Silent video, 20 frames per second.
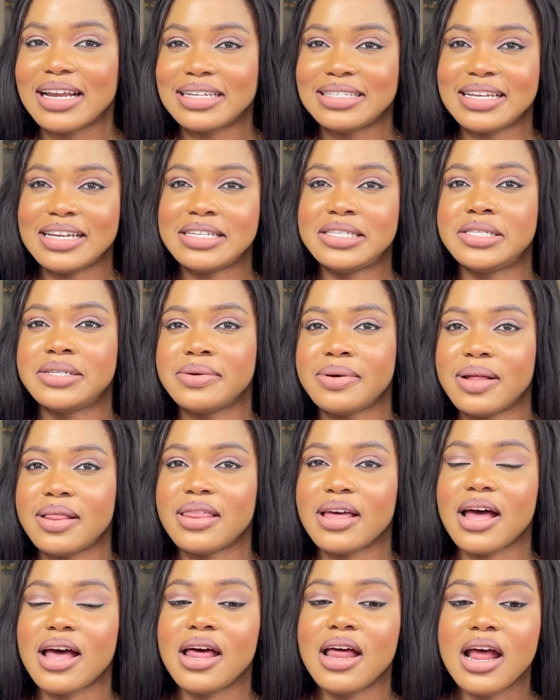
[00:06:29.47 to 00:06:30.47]
attest to it
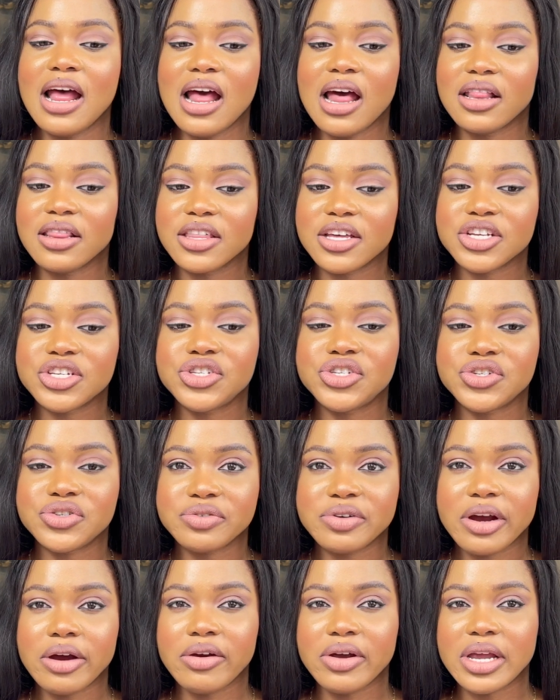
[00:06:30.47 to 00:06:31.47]
that this
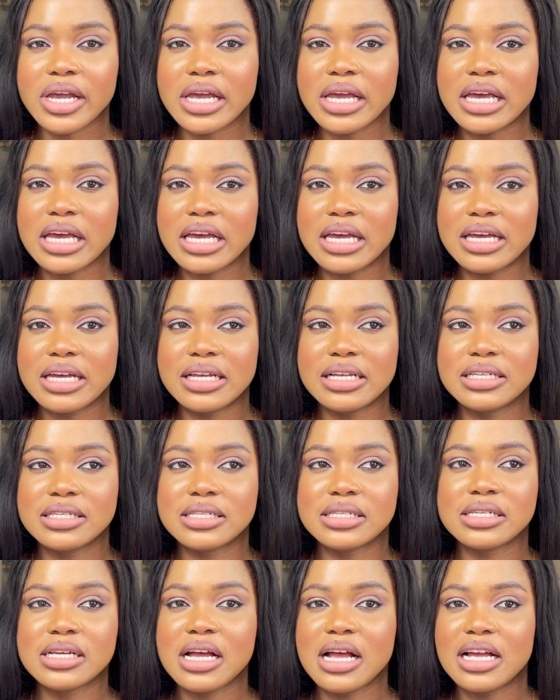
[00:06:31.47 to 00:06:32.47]
jewelry is
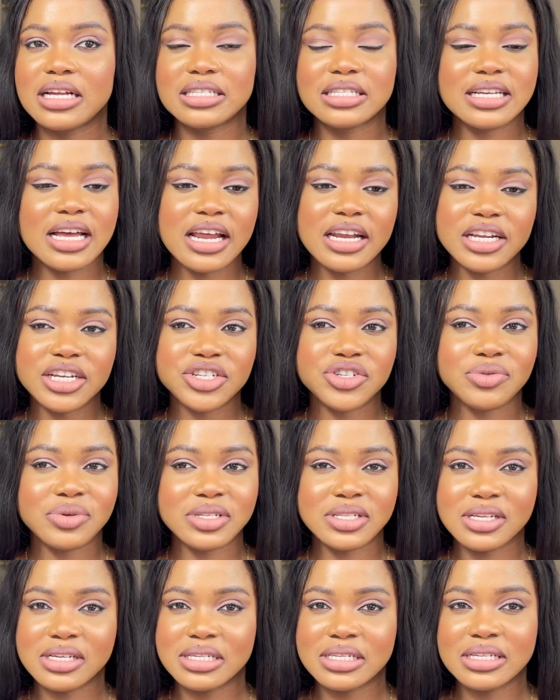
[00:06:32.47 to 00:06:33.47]
tarnish
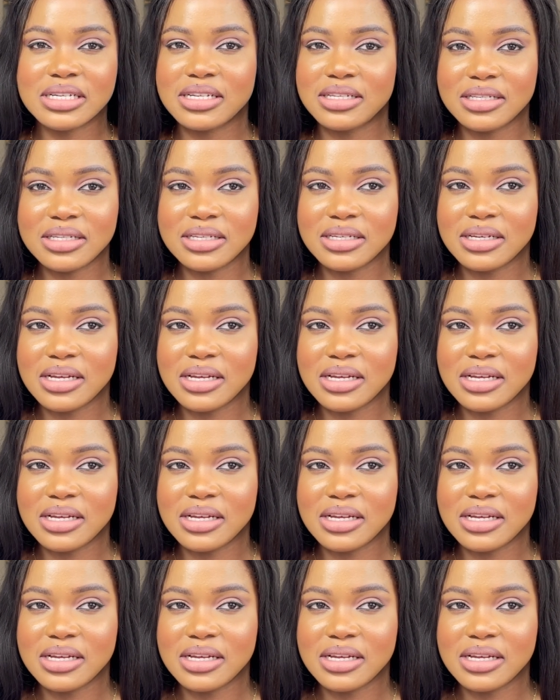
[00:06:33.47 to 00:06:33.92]
resistant.